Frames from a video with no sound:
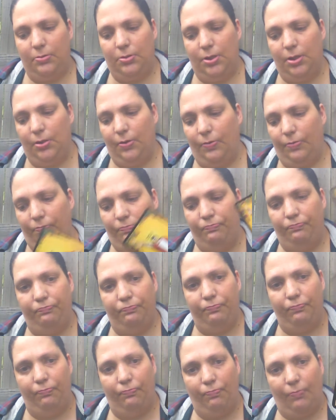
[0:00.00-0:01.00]
too.
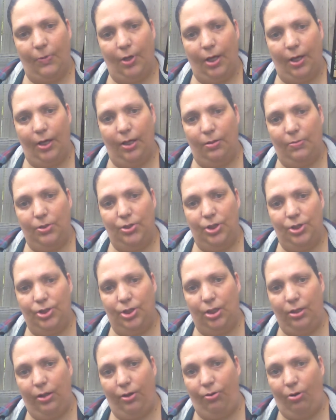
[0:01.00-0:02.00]
Like in the
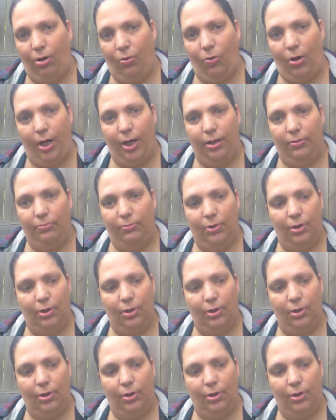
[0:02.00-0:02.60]
Magician, they're all white.